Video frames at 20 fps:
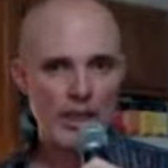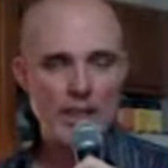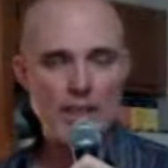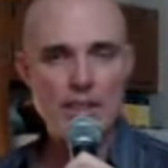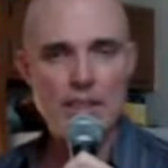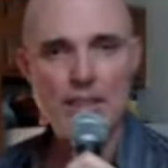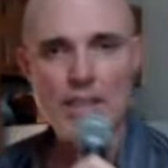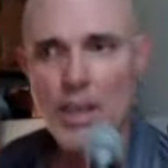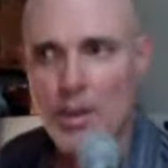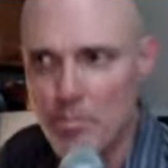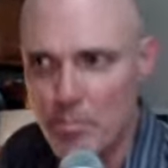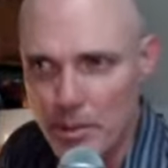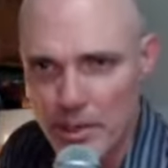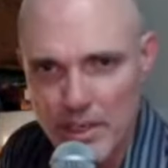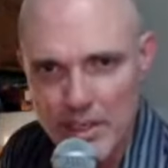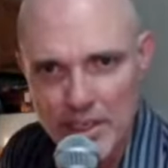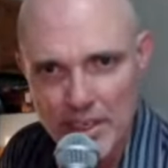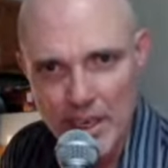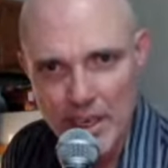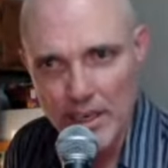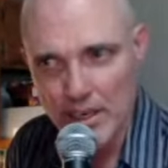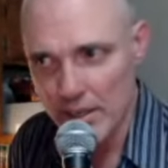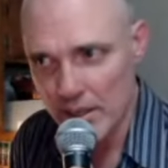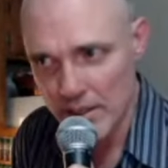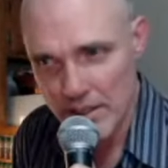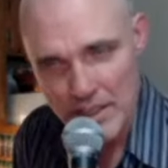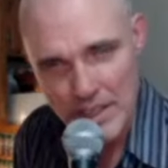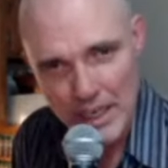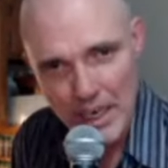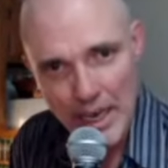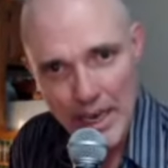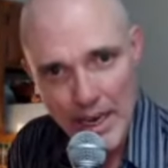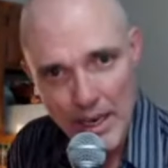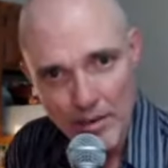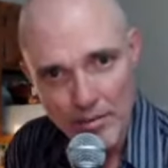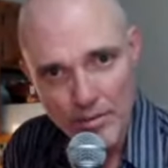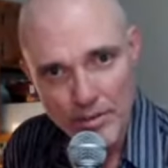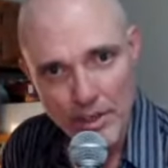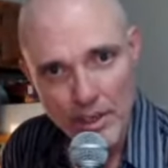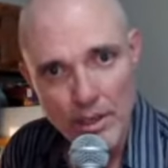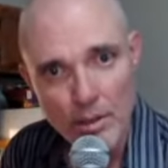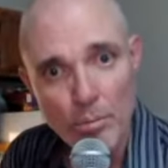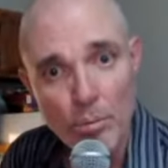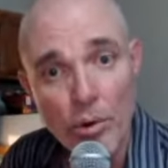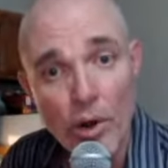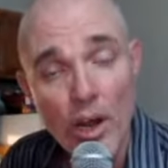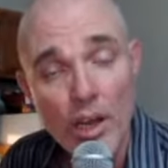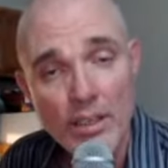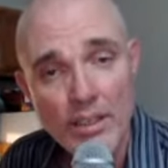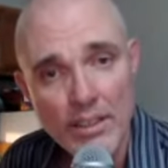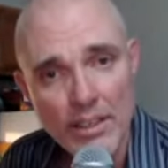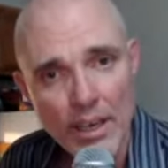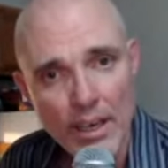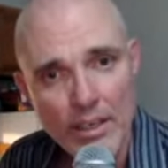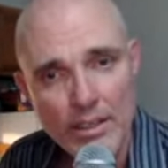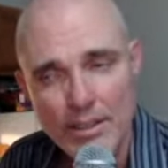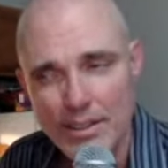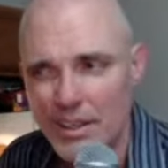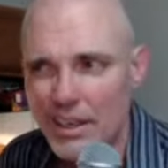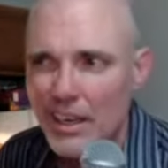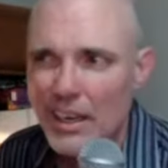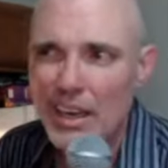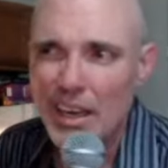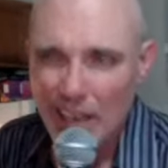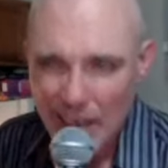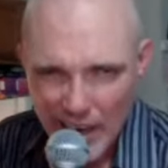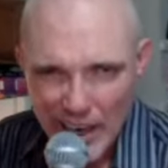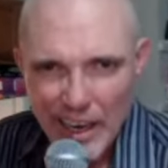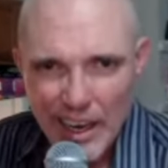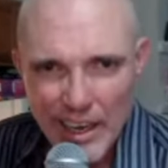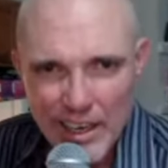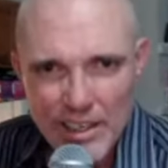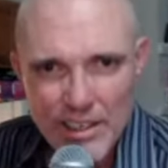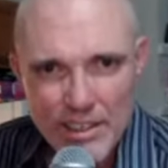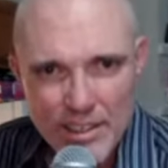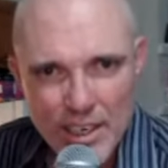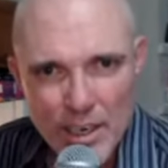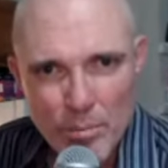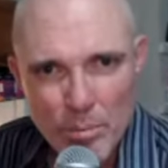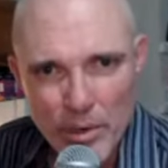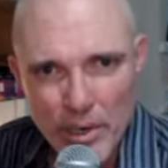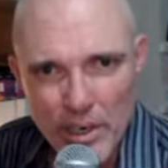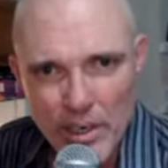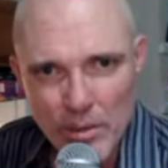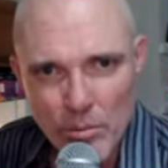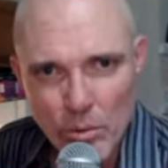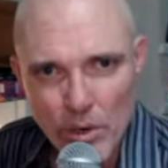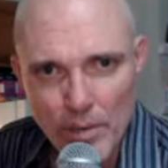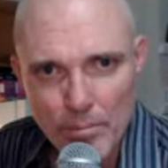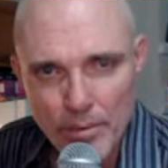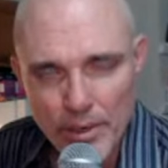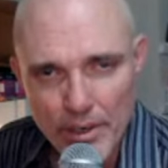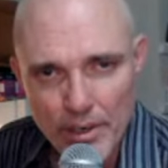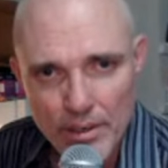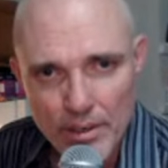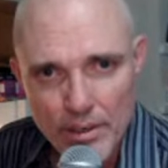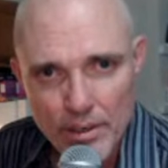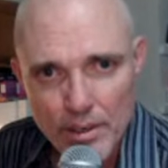somebody's getting enslaved in the process, and it's typically women.